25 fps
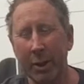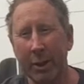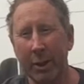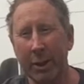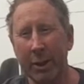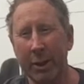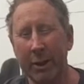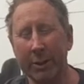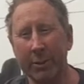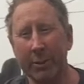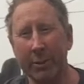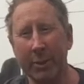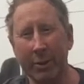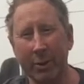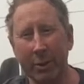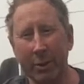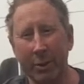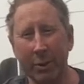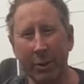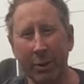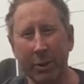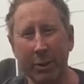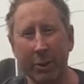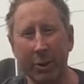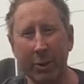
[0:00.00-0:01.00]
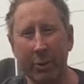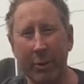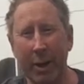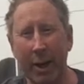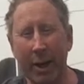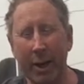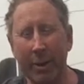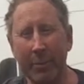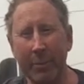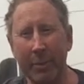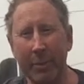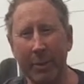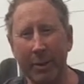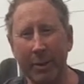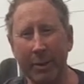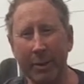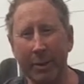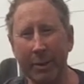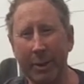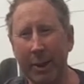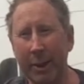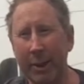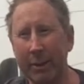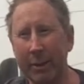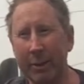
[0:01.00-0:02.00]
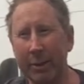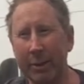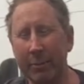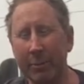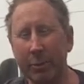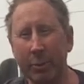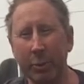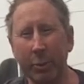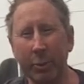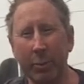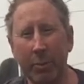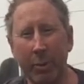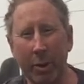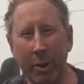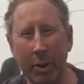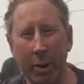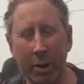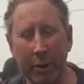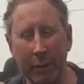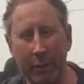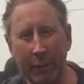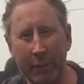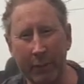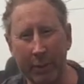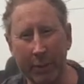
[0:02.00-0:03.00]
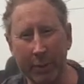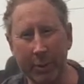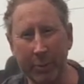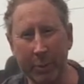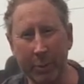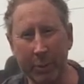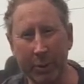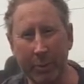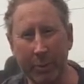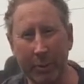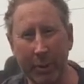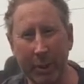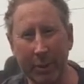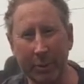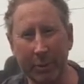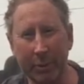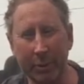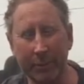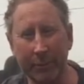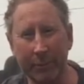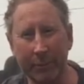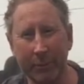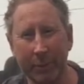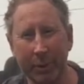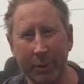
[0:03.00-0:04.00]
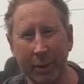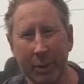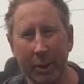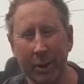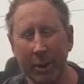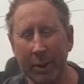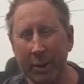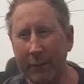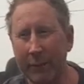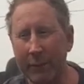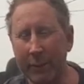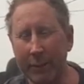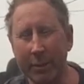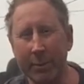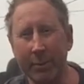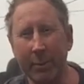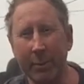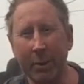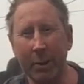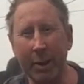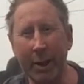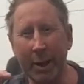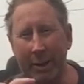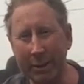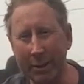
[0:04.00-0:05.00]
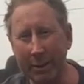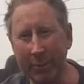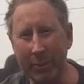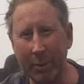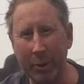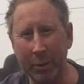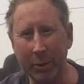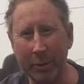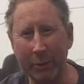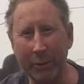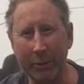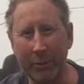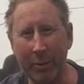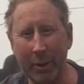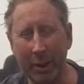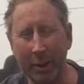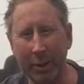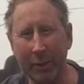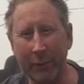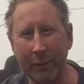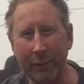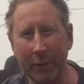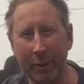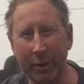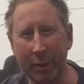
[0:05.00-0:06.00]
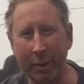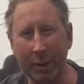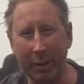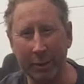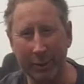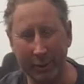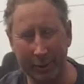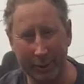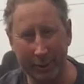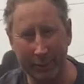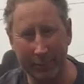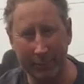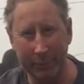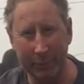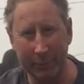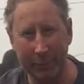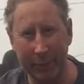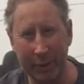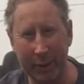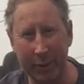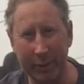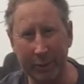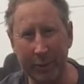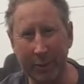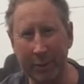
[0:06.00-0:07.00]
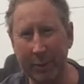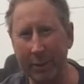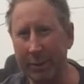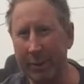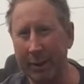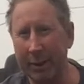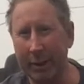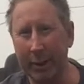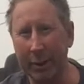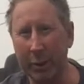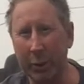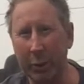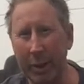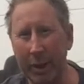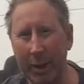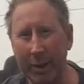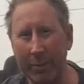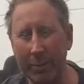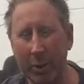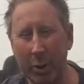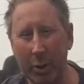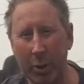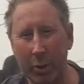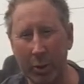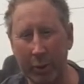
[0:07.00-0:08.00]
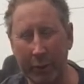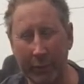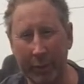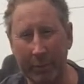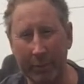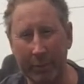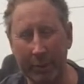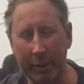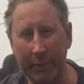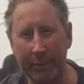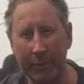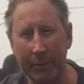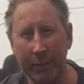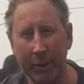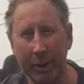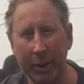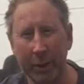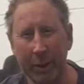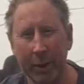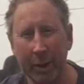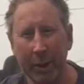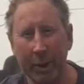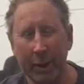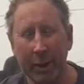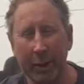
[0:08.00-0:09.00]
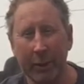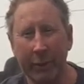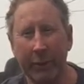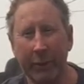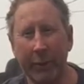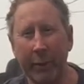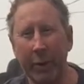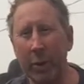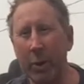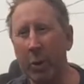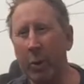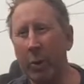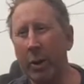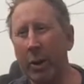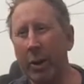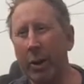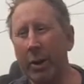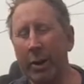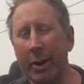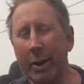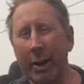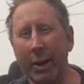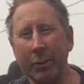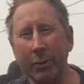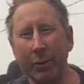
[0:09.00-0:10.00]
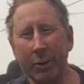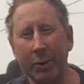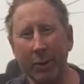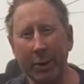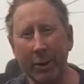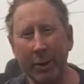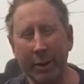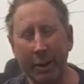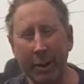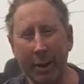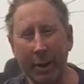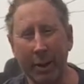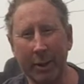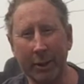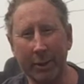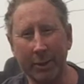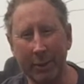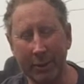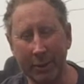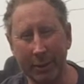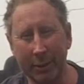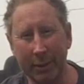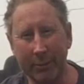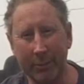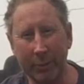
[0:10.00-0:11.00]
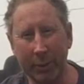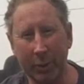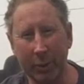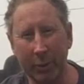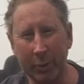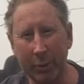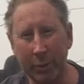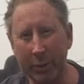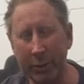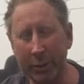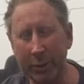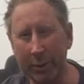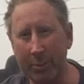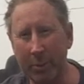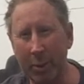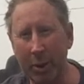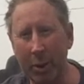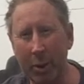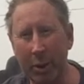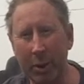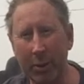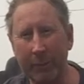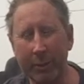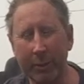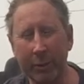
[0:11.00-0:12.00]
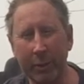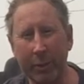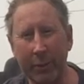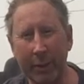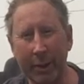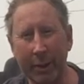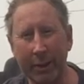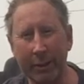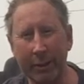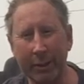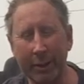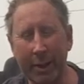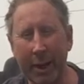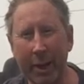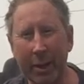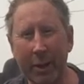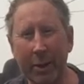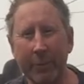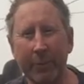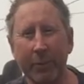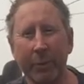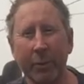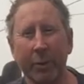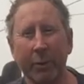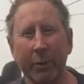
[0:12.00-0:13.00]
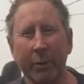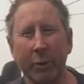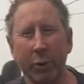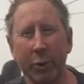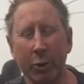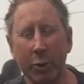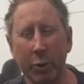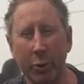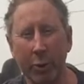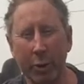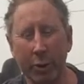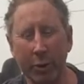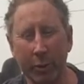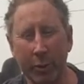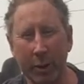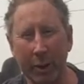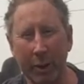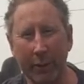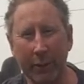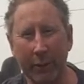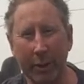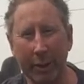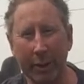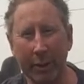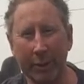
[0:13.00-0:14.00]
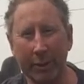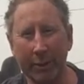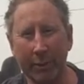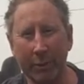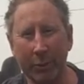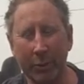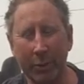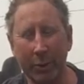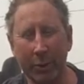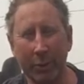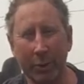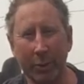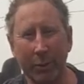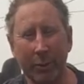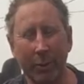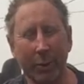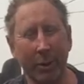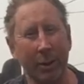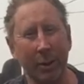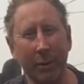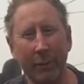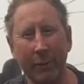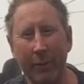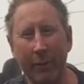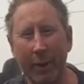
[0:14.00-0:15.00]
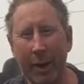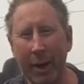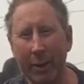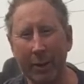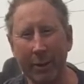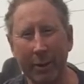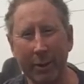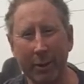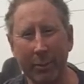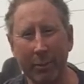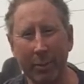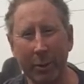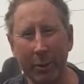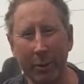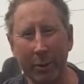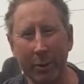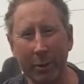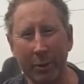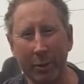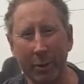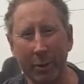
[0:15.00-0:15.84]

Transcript: is because it just so happens that the blue part of the visible spectrum, visible light is composed of many different colors. All right, you see this like in a rainbow or something. So nitrogen and oxygen are really small, so they scatter the shortest wavelengths, which are the violet and the blue.